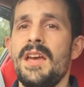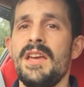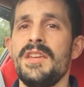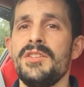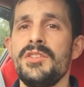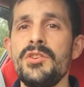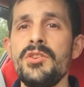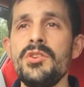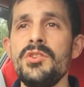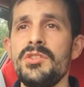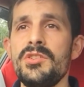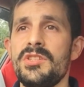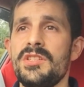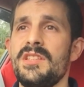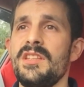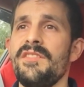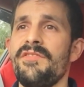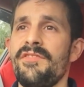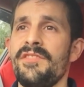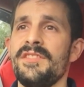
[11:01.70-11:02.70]
a huge
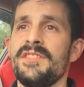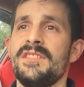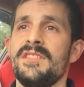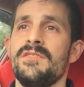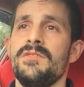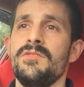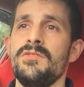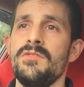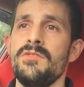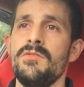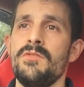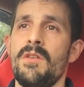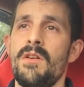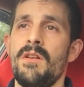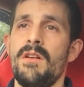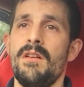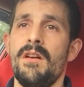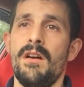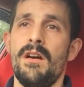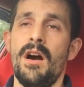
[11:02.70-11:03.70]
difference to
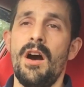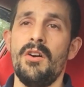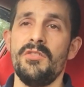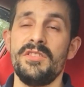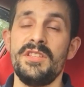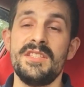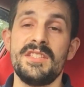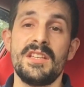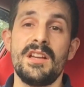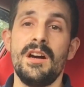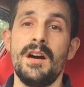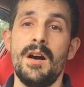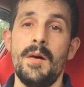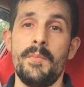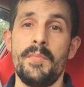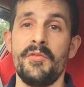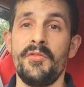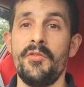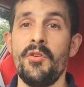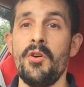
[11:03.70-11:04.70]
how this car
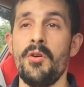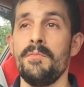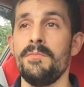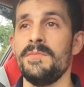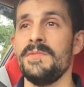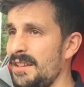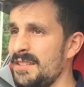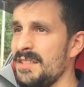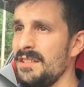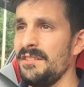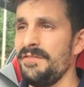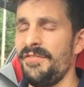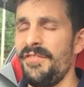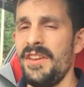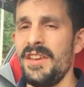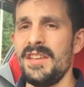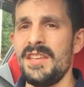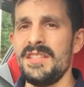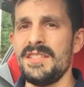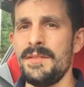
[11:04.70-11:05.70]
performs. I still
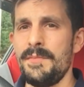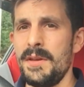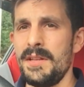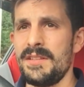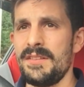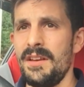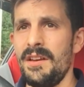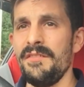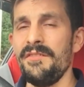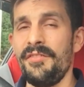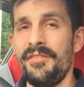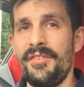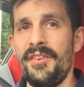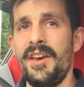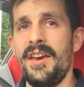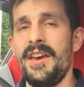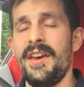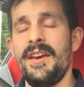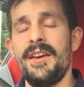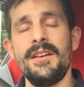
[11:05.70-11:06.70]
think it's a bit
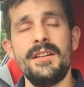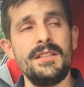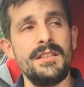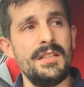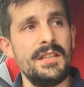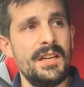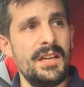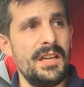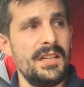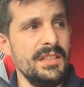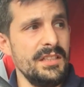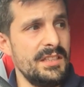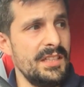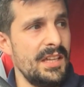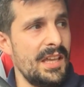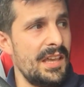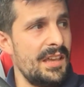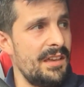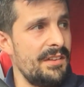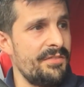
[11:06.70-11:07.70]
unfair, and the
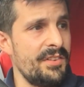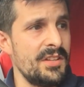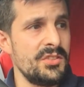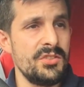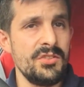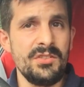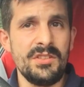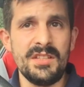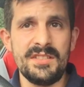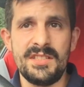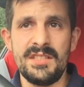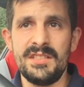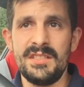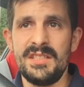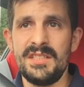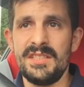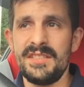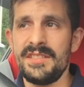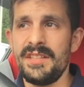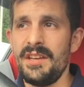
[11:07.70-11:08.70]
FN2 doesn't
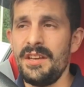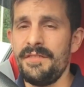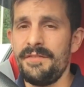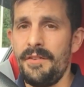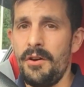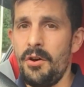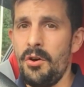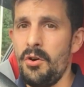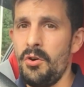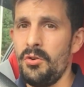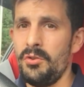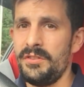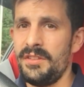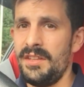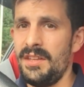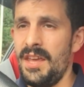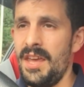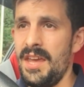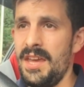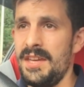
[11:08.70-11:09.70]
deserve all
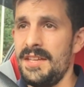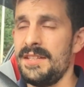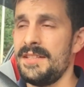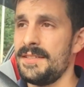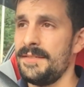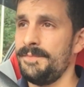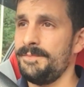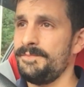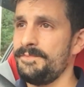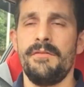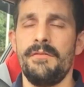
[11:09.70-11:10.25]
the hate.